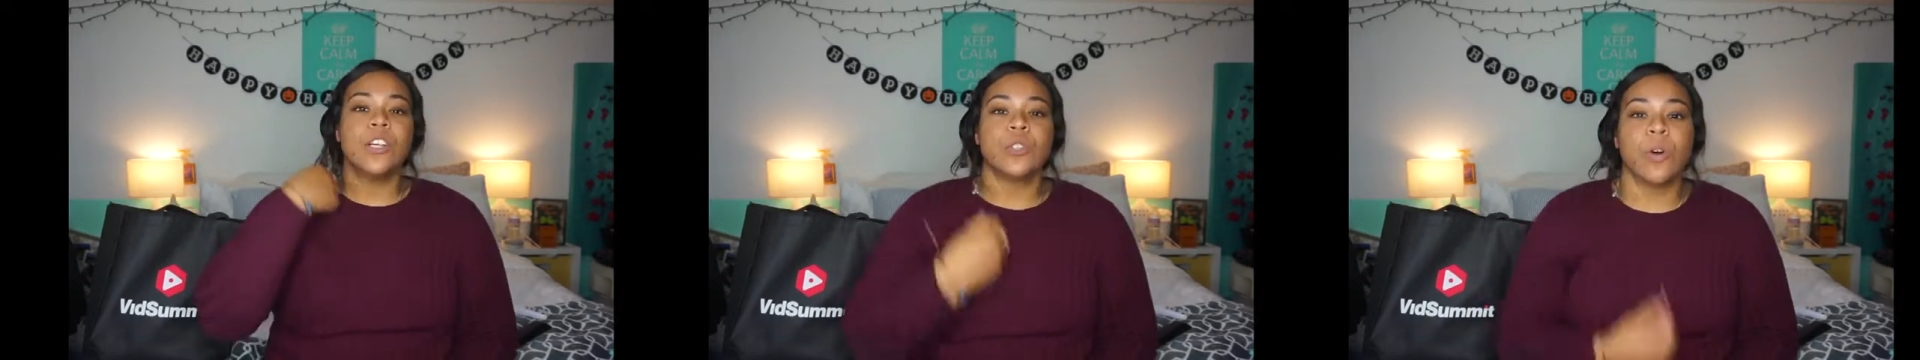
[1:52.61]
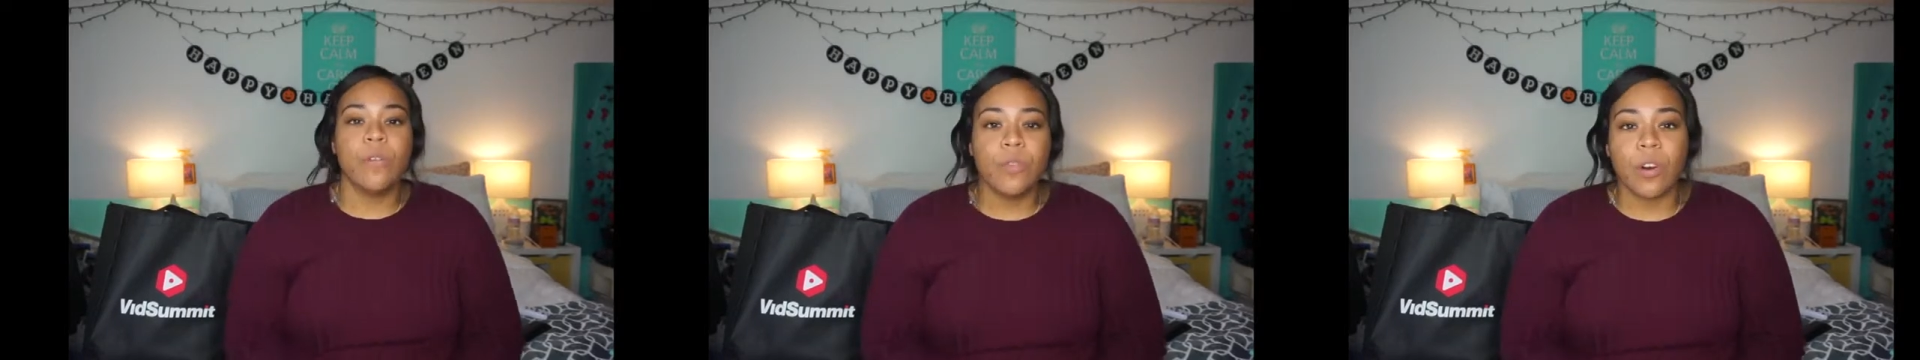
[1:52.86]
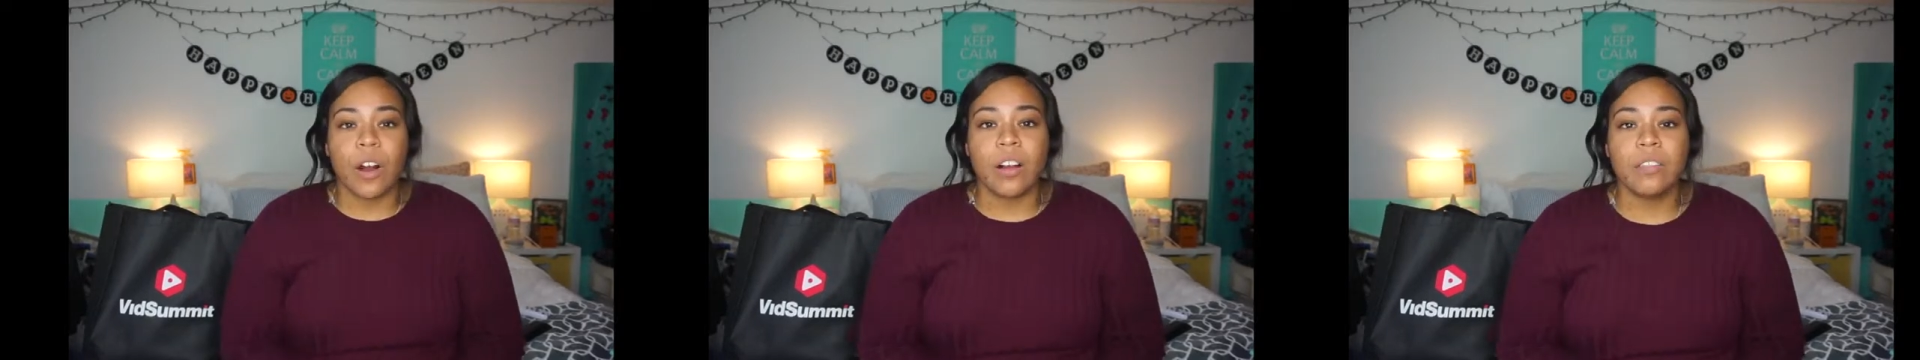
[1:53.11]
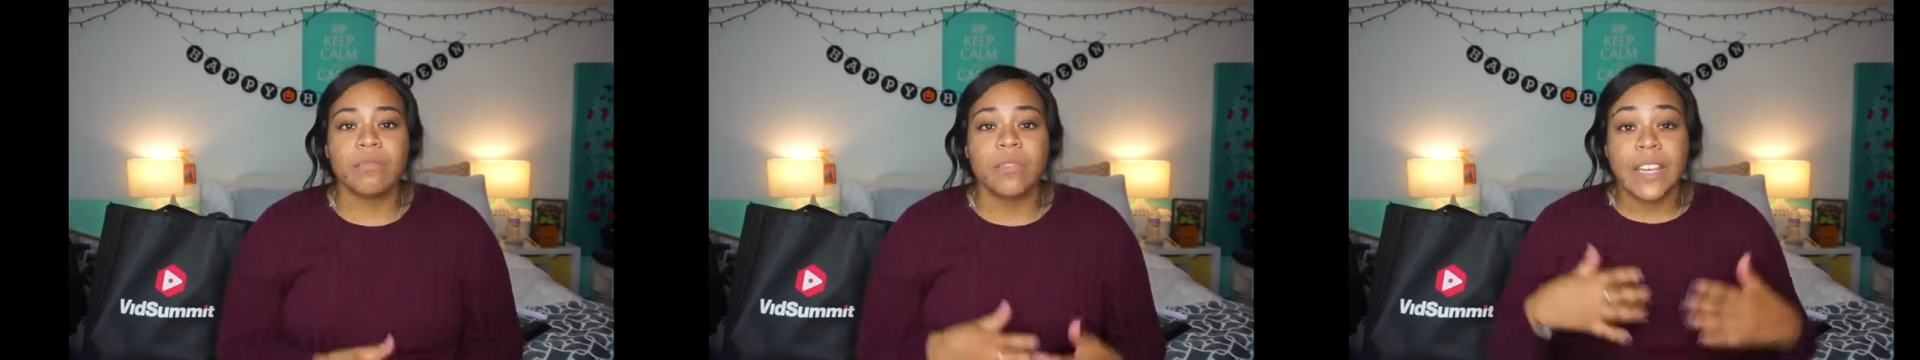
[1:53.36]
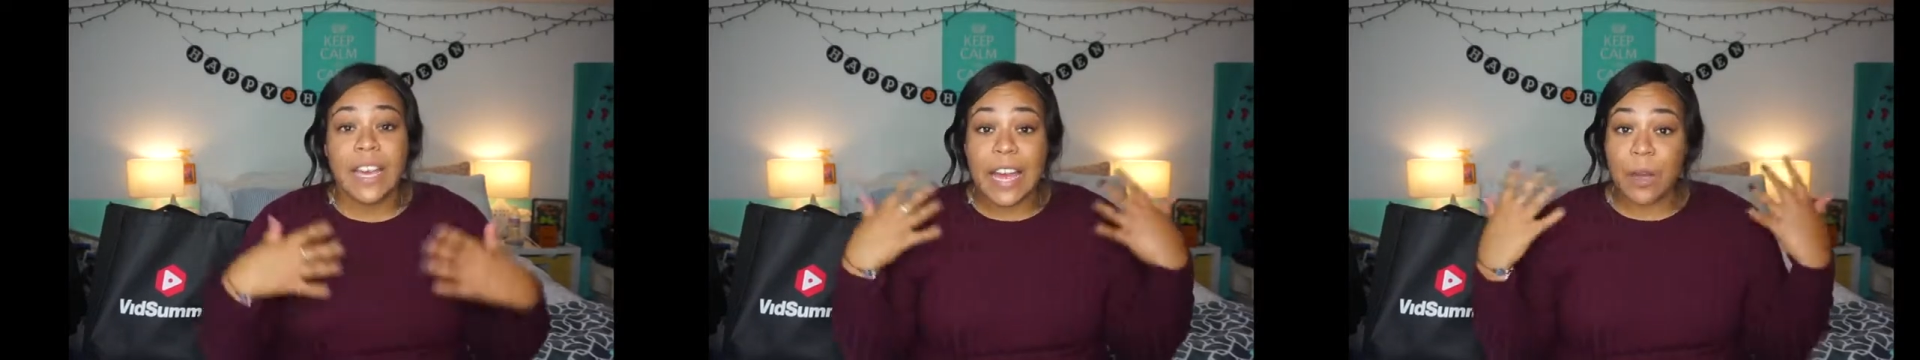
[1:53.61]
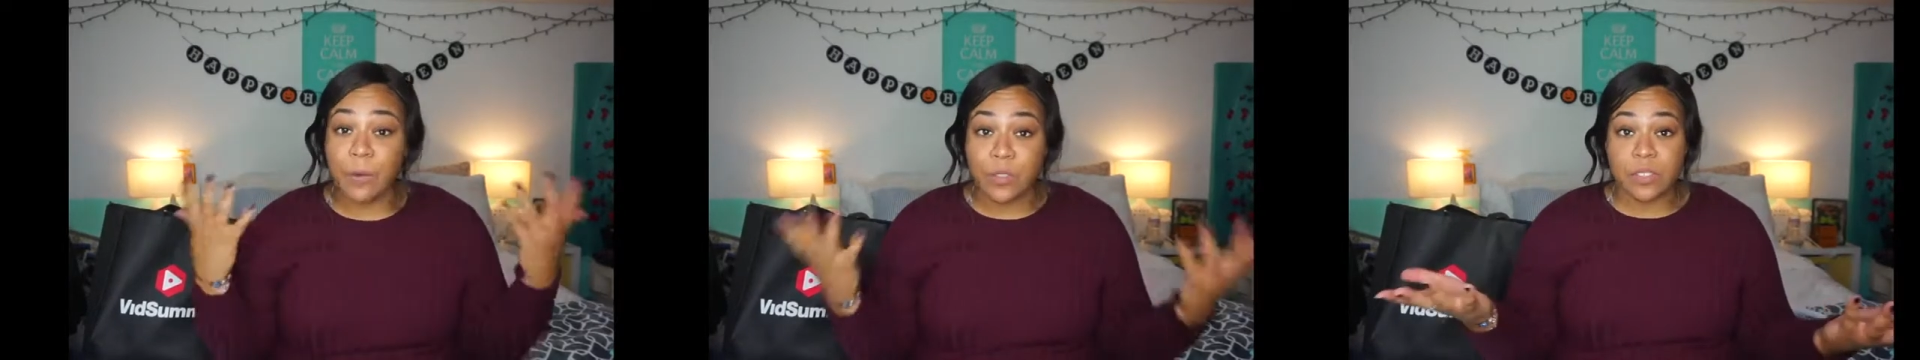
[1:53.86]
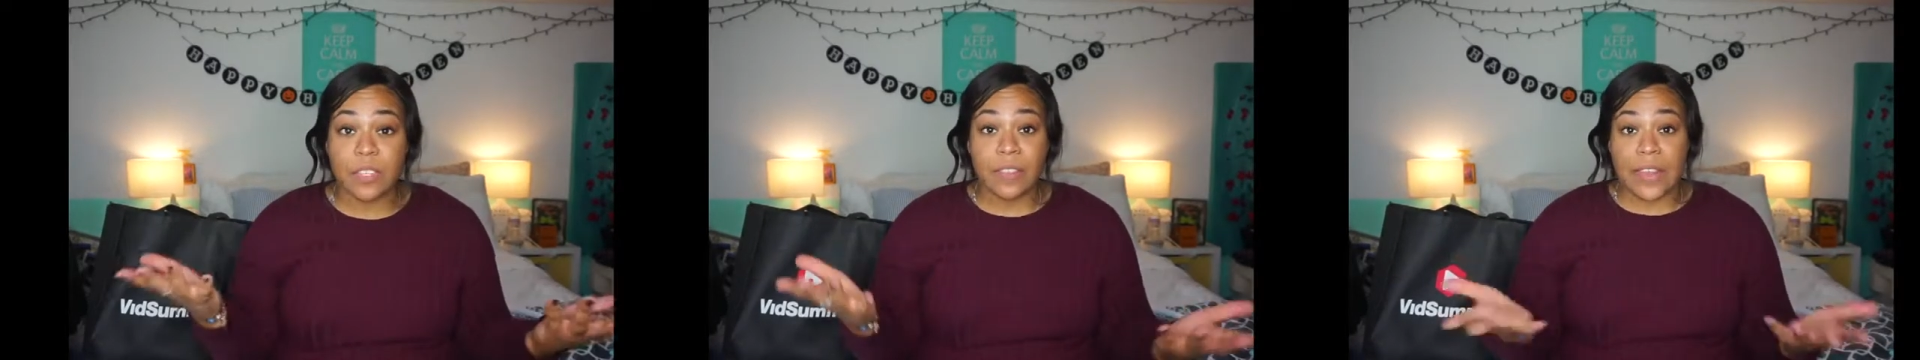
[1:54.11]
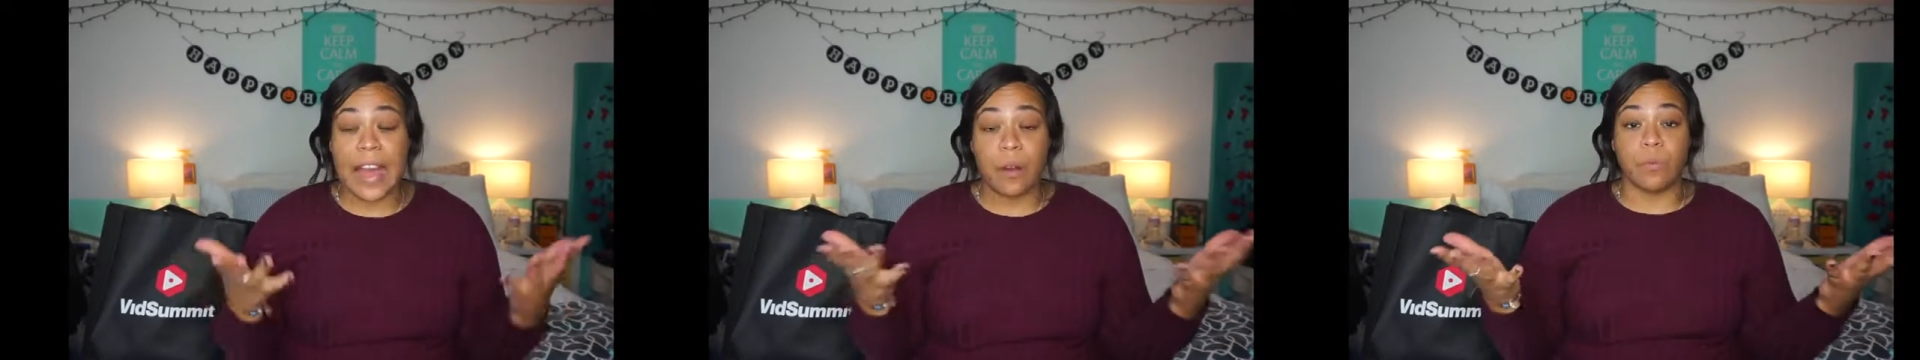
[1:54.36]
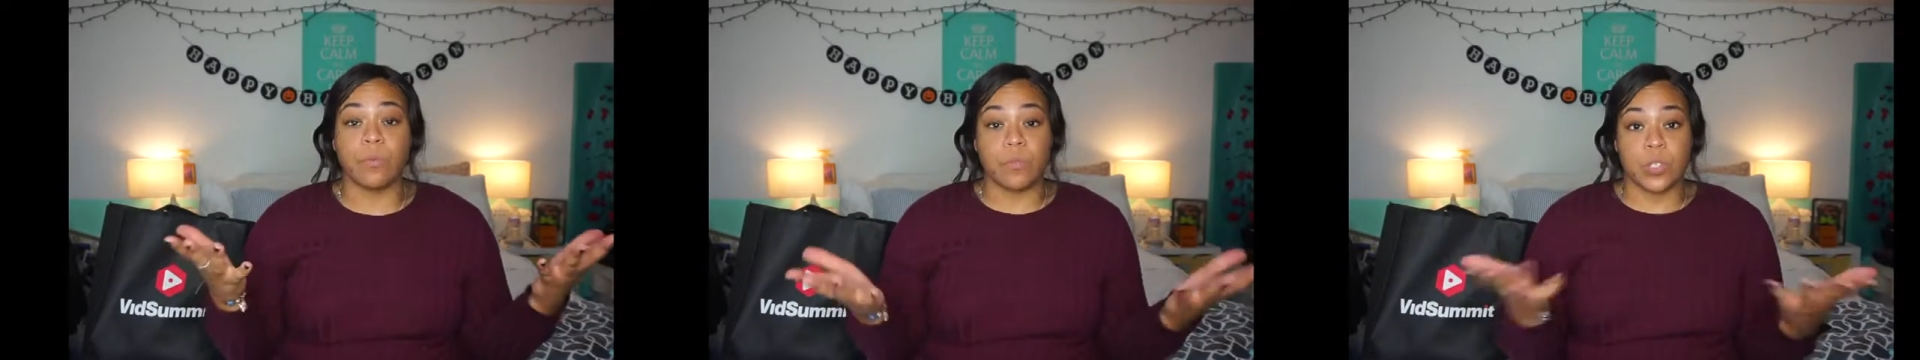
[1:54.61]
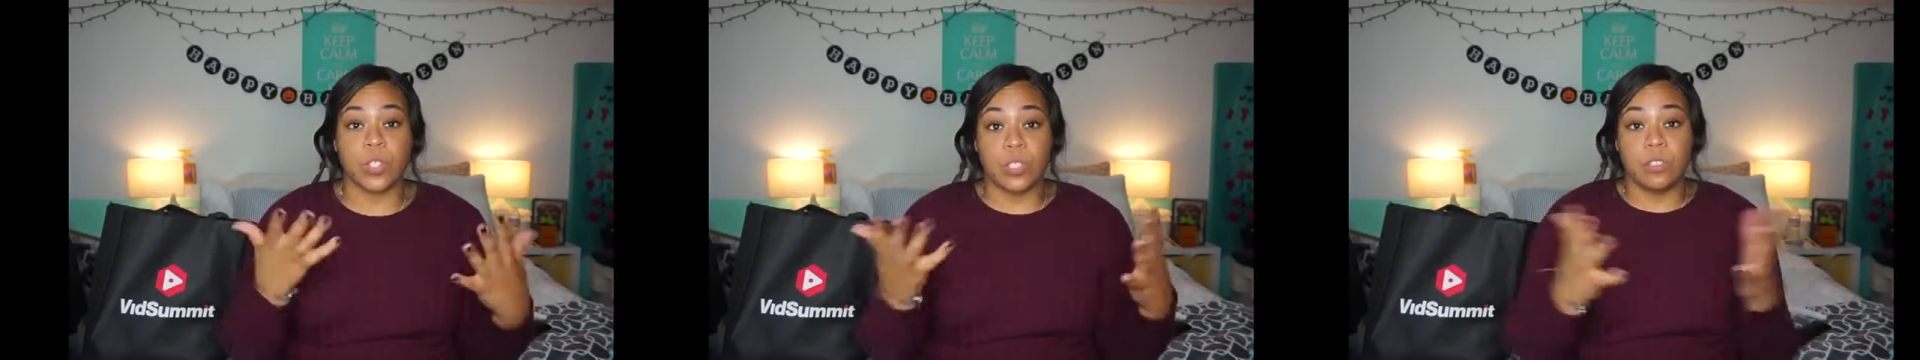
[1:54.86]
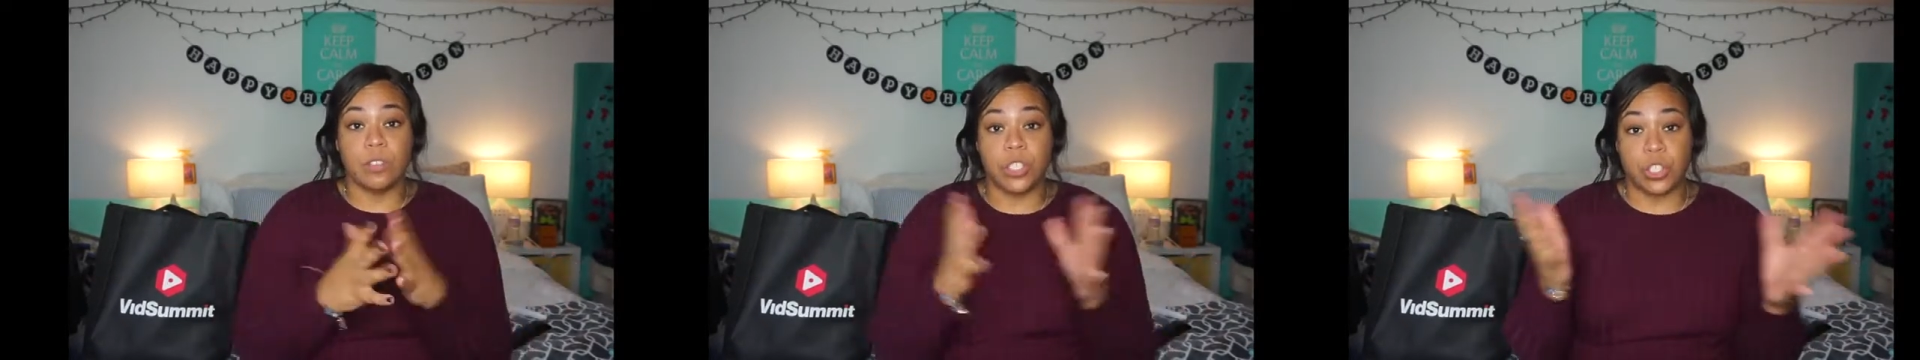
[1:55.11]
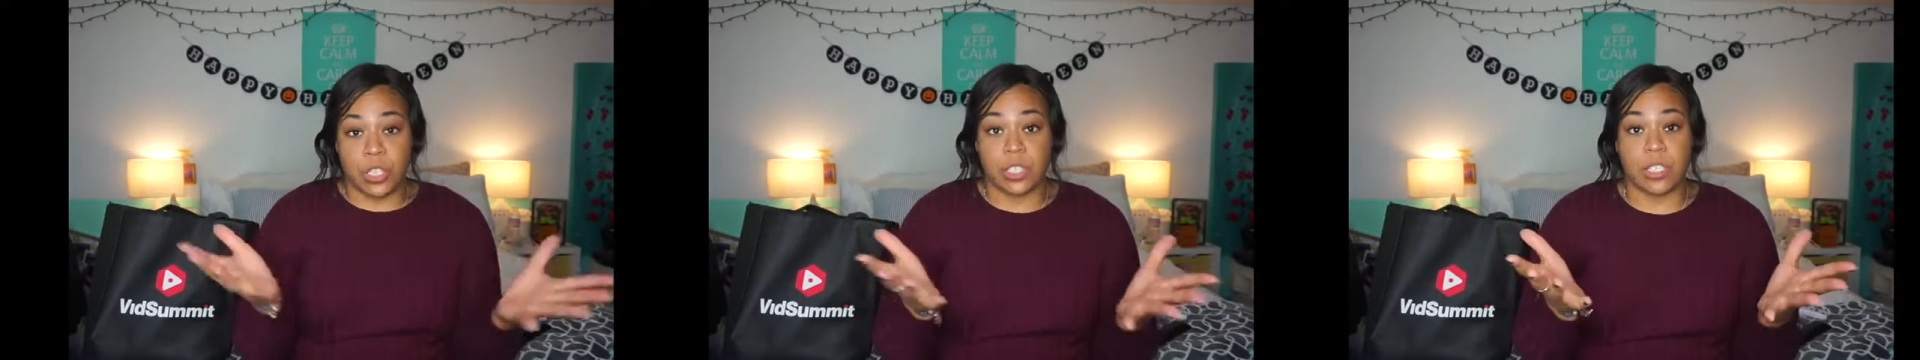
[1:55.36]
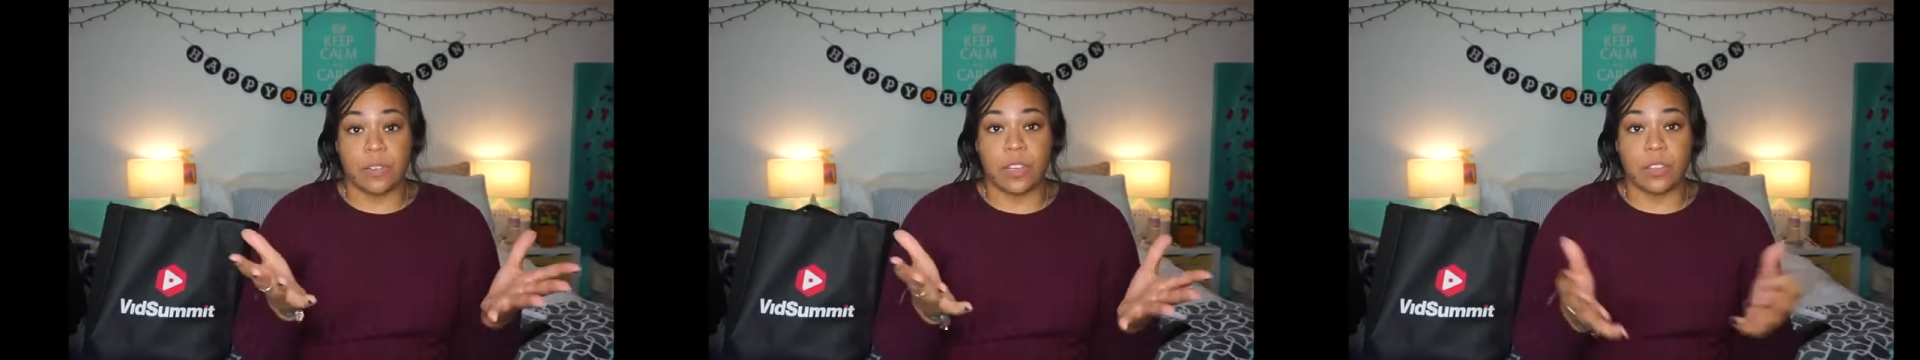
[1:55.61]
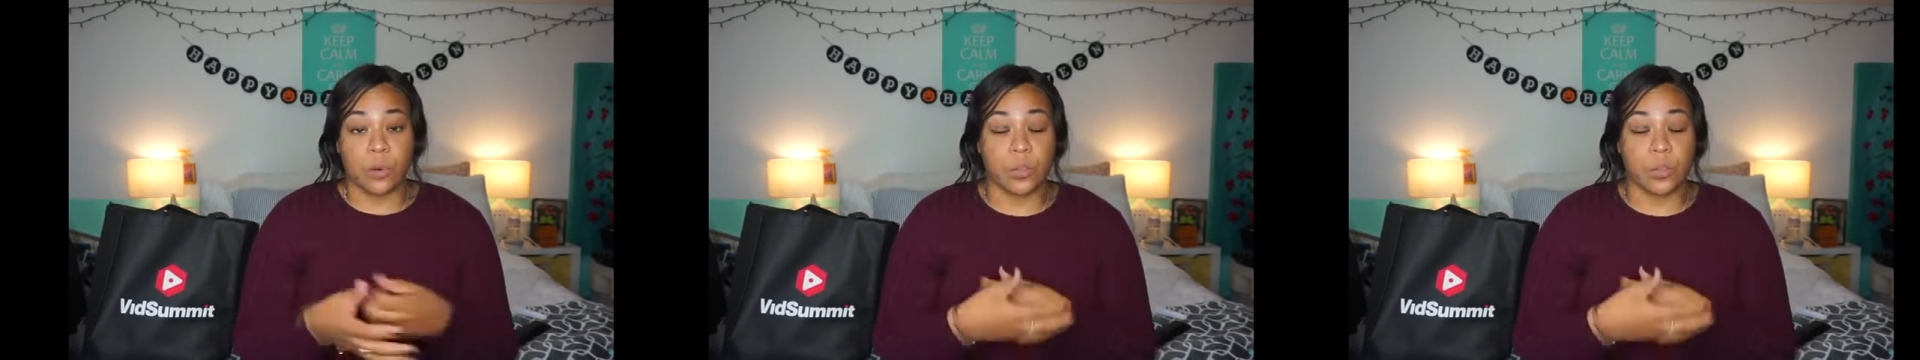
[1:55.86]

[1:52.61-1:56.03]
So overall, it was, that was the gist of it.